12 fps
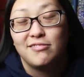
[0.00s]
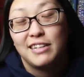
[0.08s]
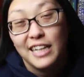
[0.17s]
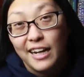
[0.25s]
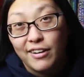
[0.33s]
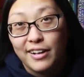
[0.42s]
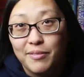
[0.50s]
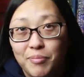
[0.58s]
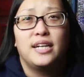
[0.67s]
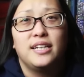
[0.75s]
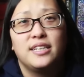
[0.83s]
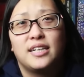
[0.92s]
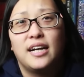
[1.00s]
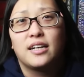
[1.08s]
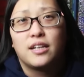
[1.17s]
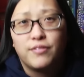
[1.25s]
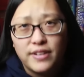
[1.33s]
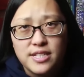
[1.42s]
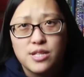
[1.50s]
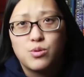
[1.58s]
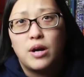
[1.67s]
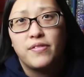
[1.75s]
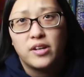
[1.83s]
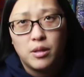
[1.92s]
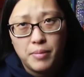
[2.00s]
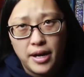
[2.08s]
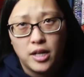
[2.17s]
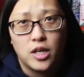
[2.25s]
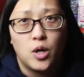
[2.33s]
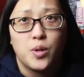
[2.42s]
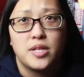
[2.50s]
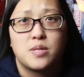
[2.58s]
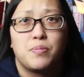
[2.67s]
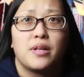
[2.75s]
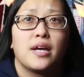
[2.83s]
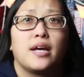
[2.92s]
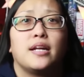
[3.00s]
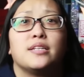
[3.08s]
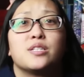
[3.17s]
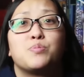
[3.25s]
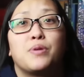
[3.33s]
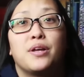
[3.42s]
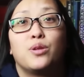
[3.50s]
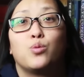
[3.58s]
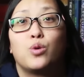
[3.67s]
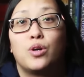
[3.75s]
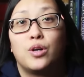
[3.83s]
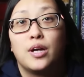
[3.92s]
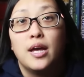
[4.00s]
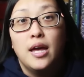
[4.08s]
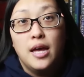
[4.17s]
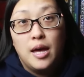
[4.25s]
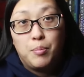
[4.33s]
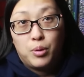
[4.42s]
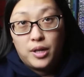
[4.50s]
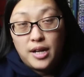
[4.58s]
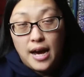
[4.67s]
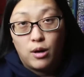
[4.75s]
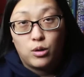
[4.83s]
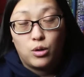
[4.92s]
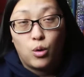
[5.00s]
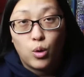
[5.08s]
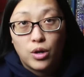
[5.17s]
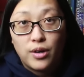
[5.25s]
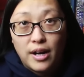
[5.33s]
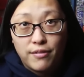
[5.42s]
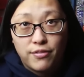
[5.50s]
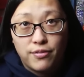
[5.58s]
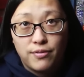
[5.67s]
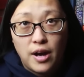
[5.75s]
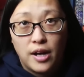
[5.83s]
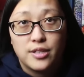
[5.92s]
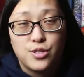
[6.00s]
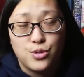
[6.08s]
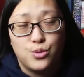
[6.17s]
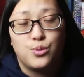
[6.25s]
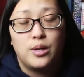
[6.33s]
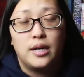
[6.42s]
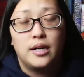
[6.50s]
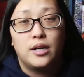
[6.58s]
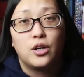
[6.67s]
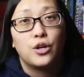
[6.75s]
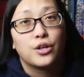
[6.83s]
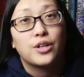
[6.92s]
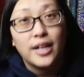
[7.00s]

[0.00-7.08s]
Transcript: Clary. Then he kind of convinces Raphael and Maya to go with his plan and to spread the word and put an order out not to hurt